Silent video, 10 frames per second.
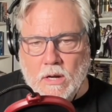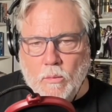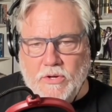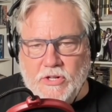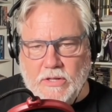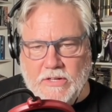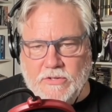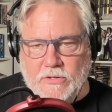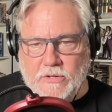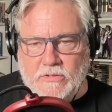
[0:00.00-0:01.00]
which he'll
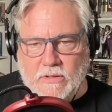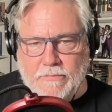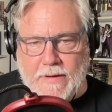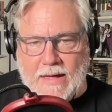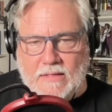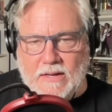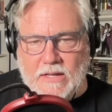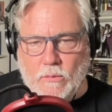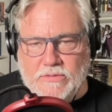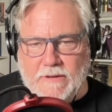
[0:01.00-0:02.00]
introduce on the fact that he
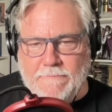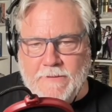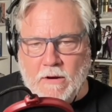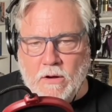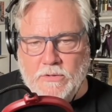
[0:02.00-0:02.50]
was a pharaoh